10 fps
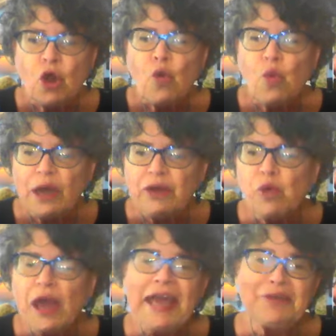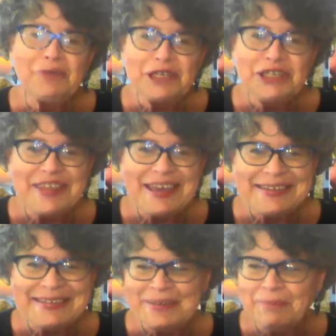One way in which they
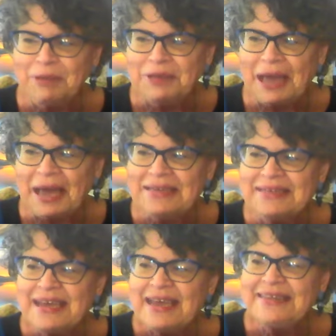symbolize